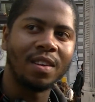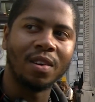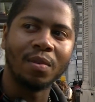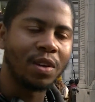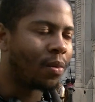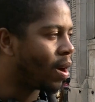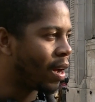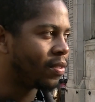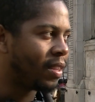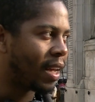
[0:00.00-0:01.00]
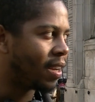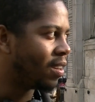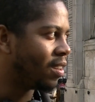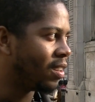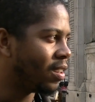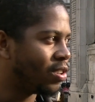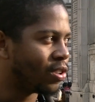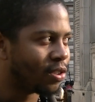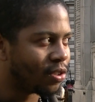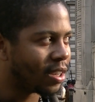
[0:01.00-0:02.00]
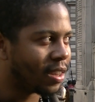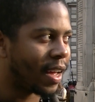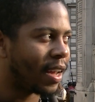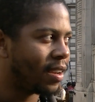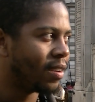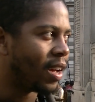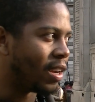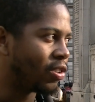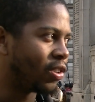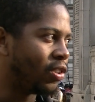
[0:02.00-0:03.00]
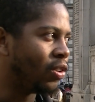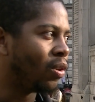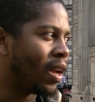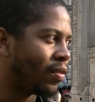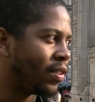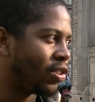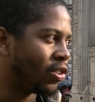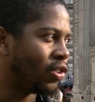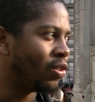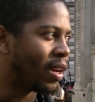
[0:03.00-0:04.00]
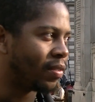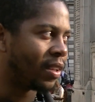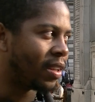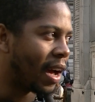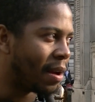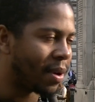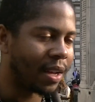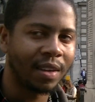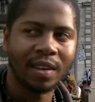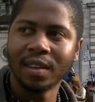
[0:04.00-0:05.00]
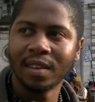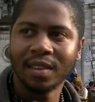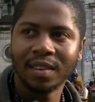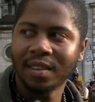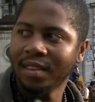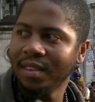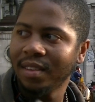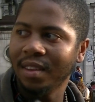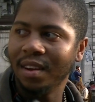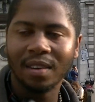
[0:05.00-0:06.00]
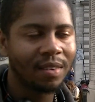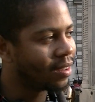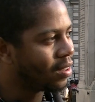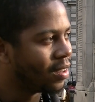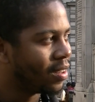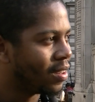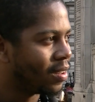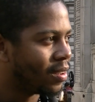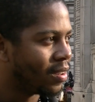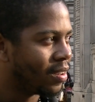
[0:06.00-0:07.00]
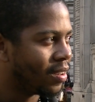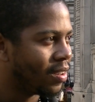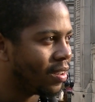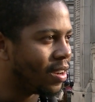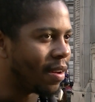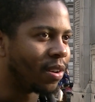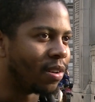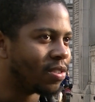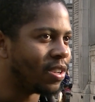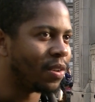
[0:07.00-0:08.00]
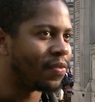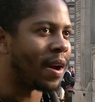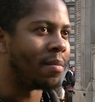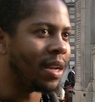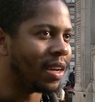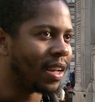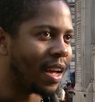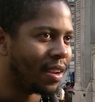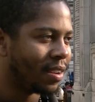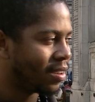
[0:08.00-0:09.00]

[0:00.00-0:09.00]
when your wife's dead and your children are dead. And it's just you left to die, man. You're never gonna see your family again.